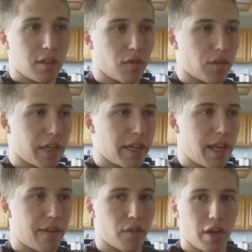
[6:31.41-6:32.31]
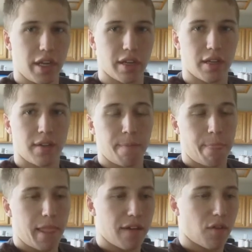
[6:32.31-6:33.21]
Don't forget every
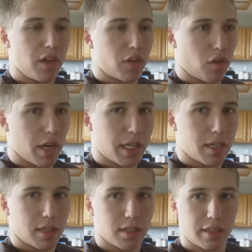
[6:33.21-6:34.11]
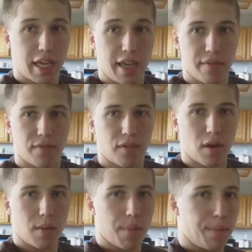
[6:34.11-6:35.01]
trick came
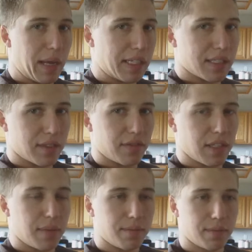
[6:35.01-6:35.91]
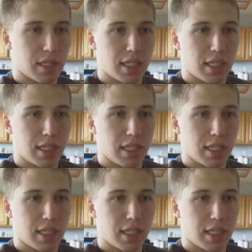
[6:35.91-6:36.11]
from a basic flip.